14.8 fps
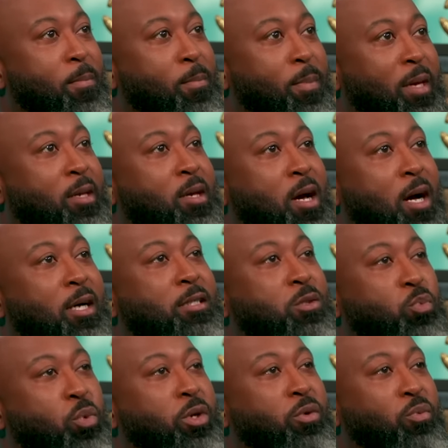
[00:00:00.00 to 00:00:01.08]
Because
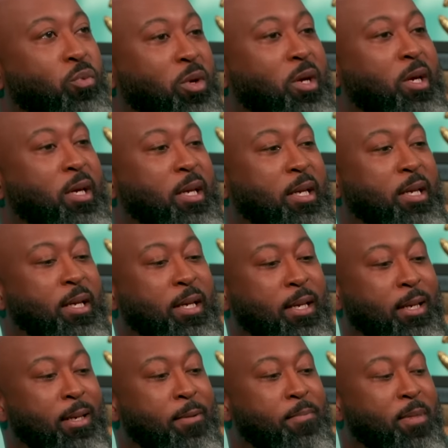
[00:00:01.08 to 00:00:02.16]
we read
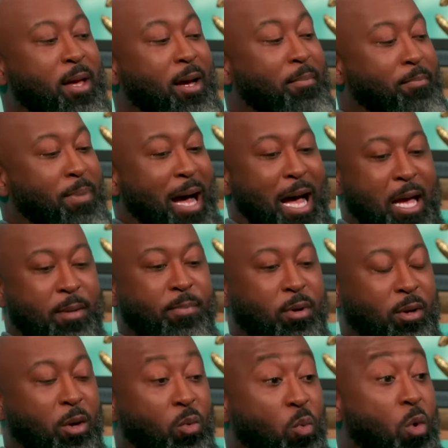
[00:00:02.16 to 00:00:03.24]
a
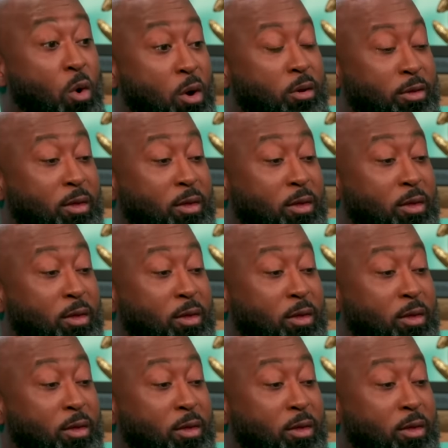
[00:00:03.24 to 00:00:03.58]
Bible,